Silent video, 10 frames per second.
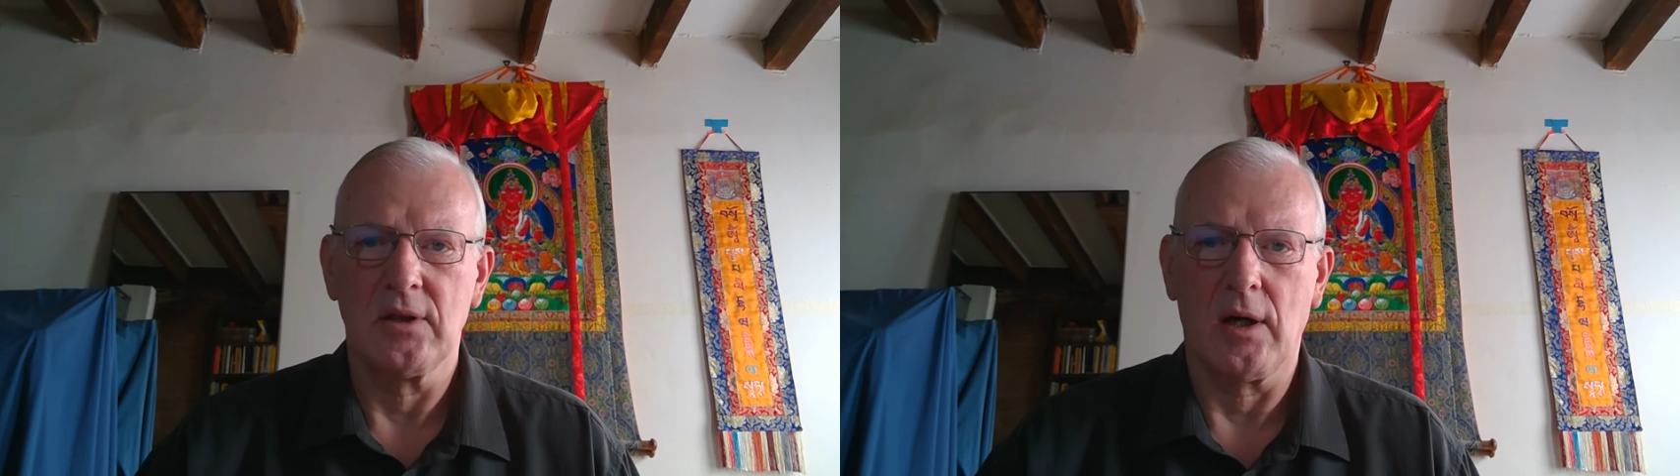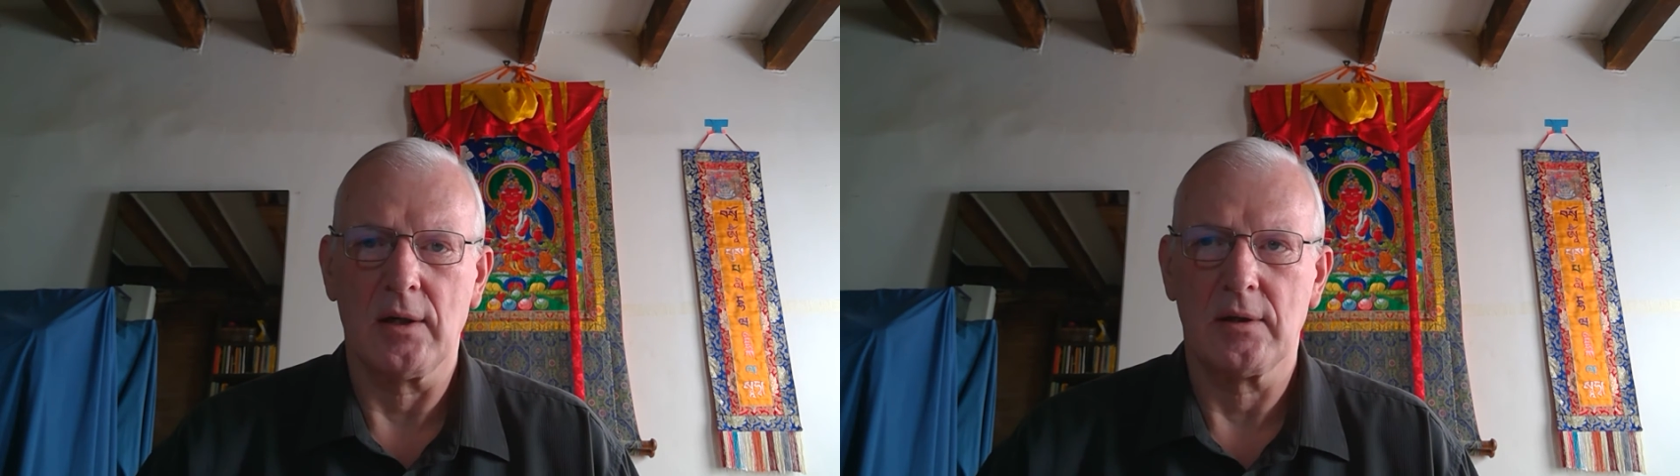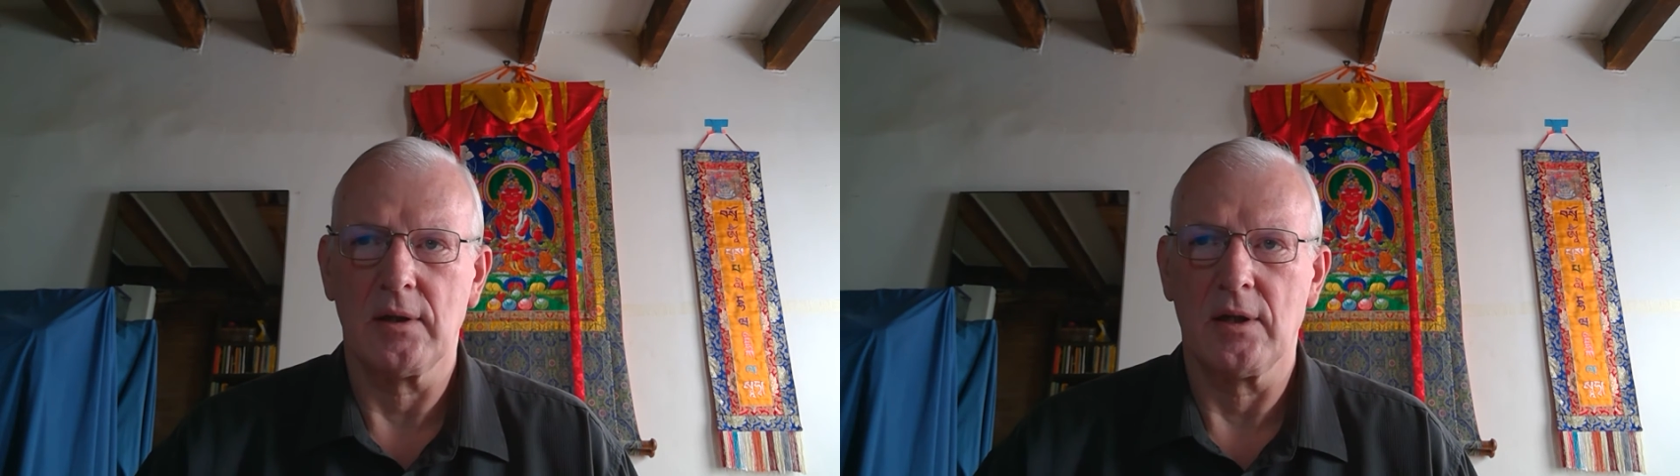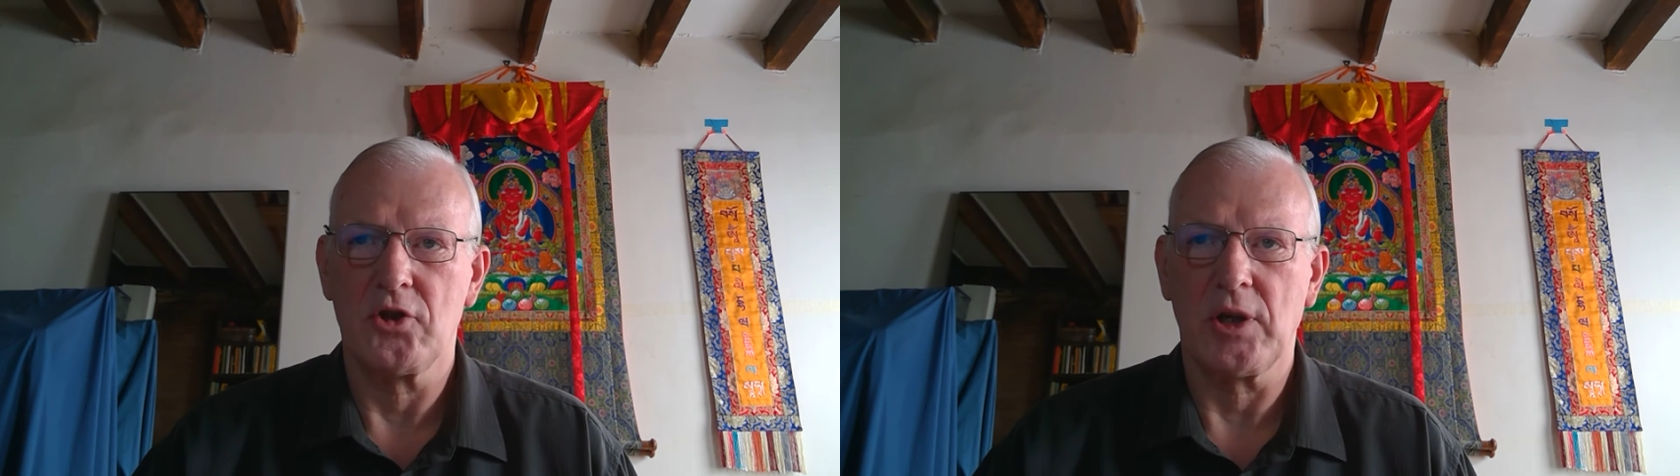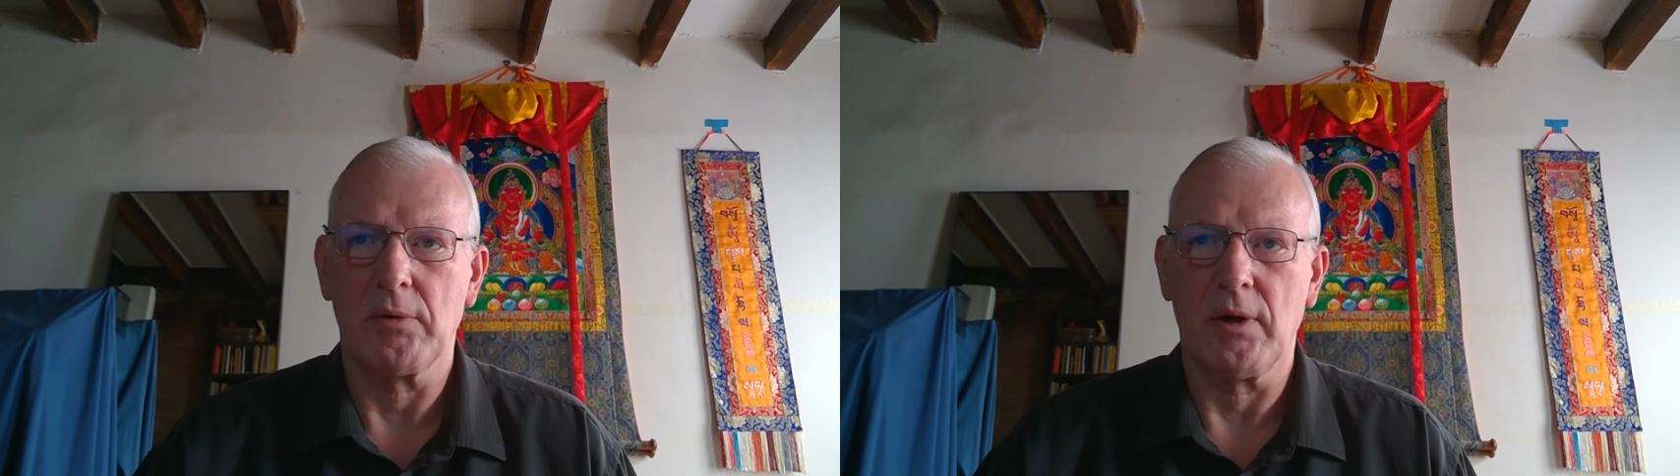not
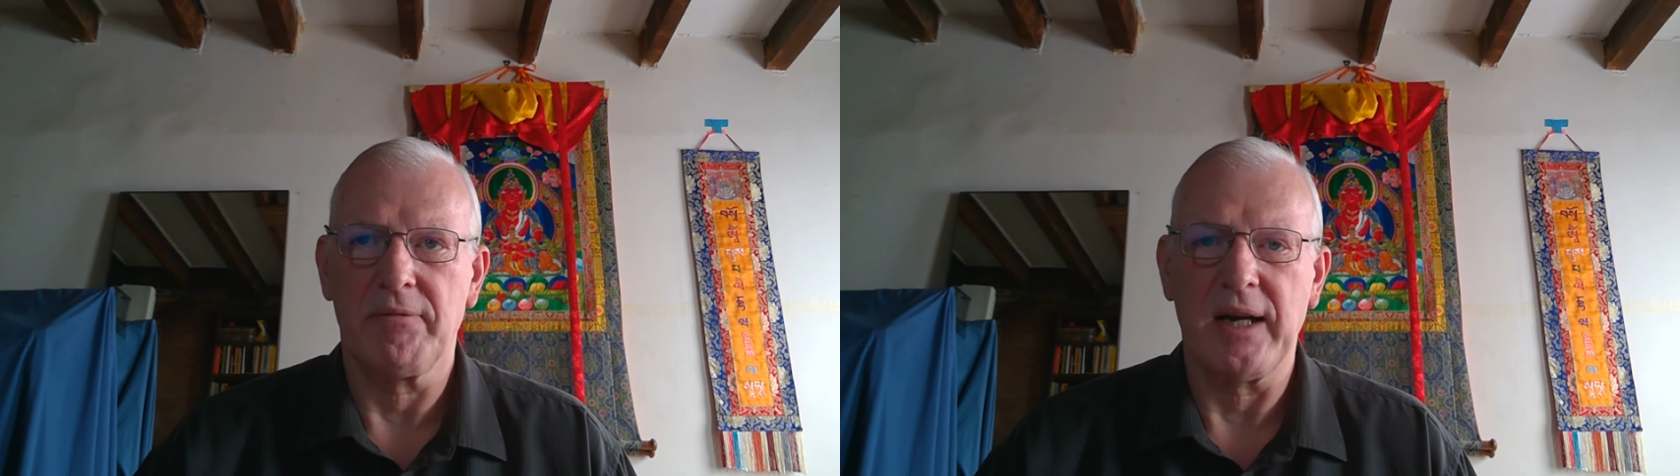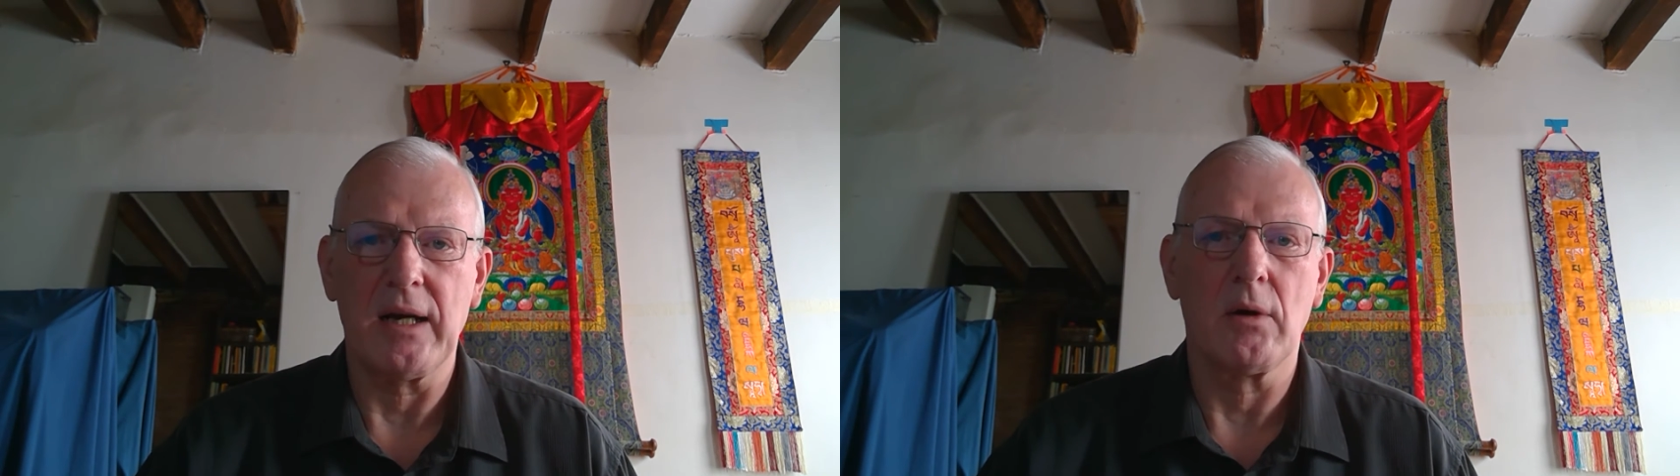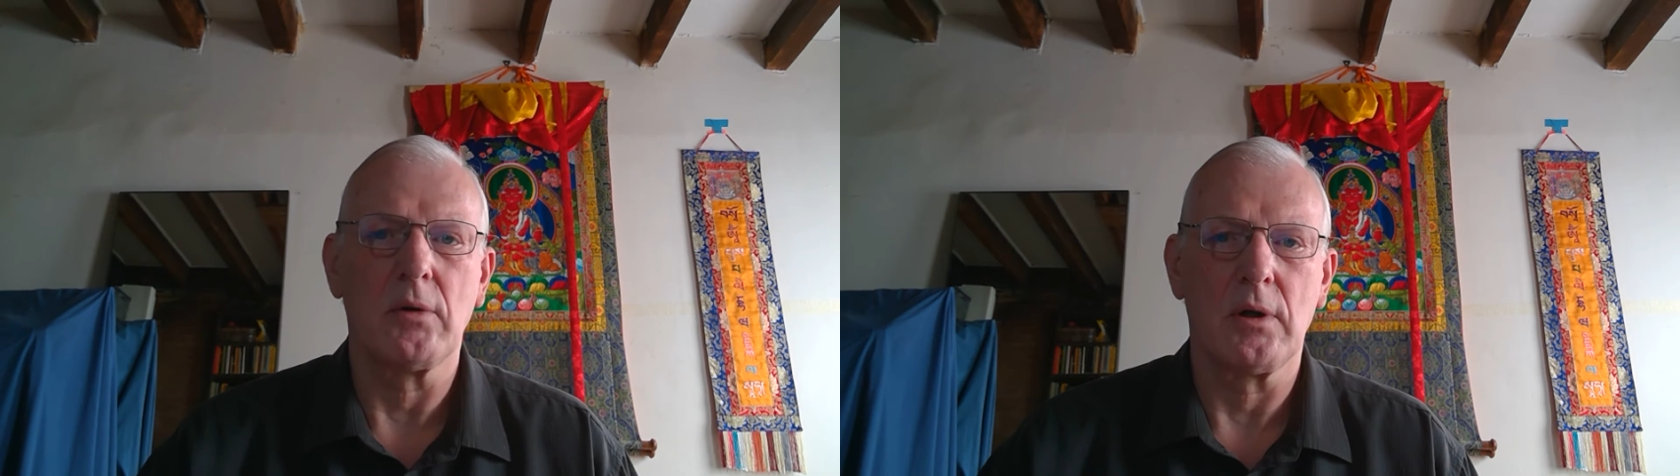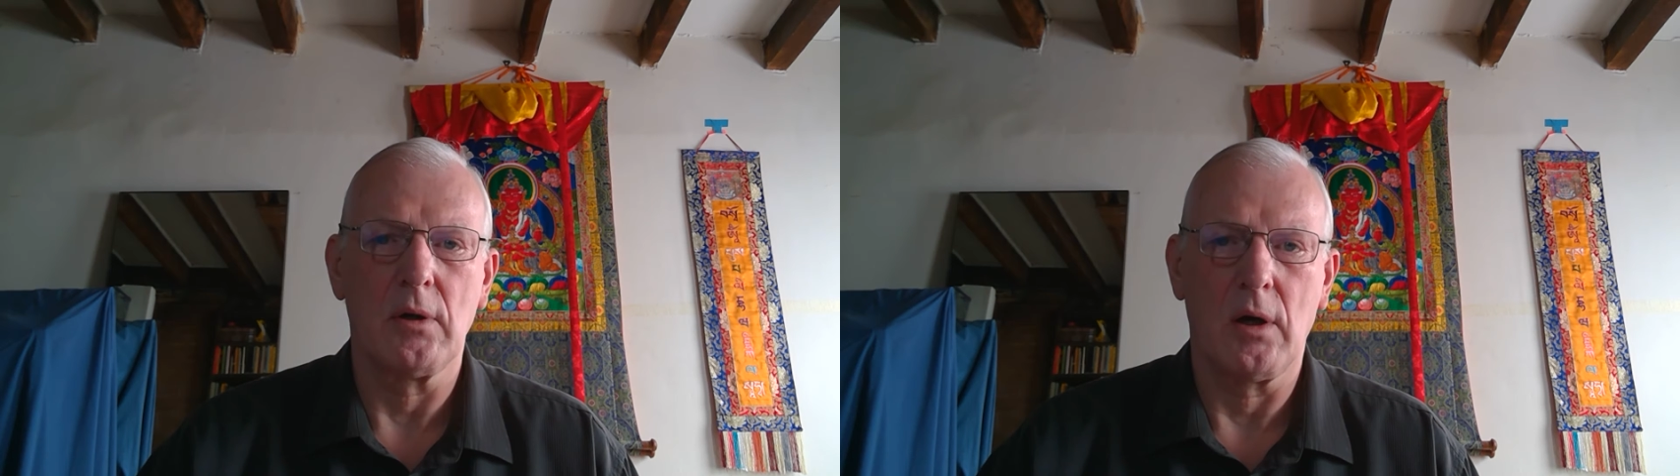generally found